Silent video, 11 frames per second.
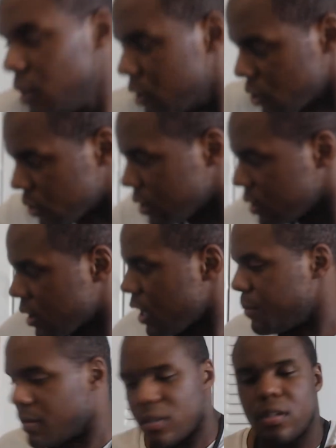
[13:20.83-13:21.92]
So it's the
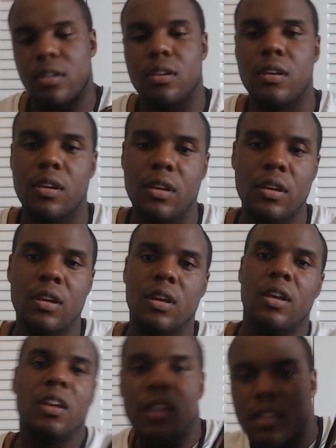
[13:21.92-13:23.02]
same as
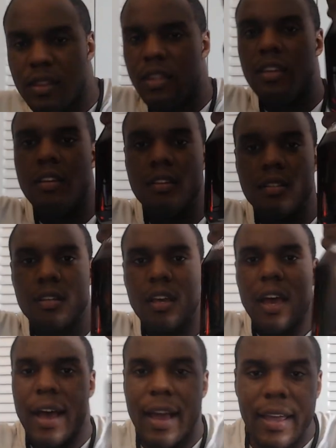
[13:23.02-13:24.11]
these.
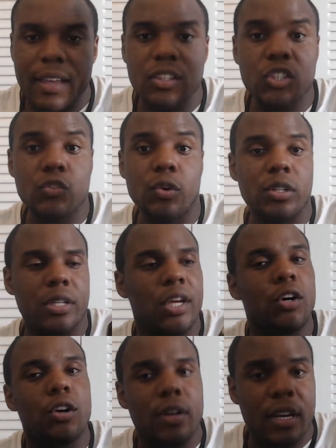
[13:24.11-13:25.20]
I got this for a
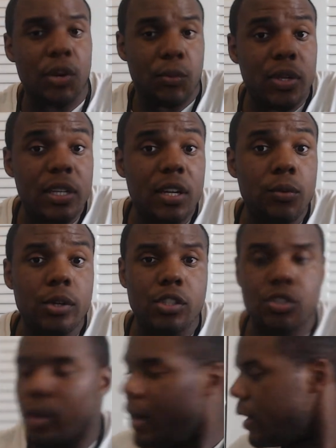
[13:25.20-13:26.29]
deal, and I really did want to
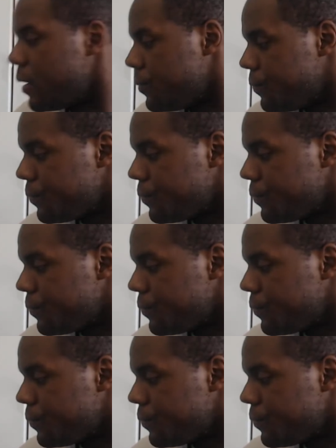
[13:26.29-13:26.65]
try it.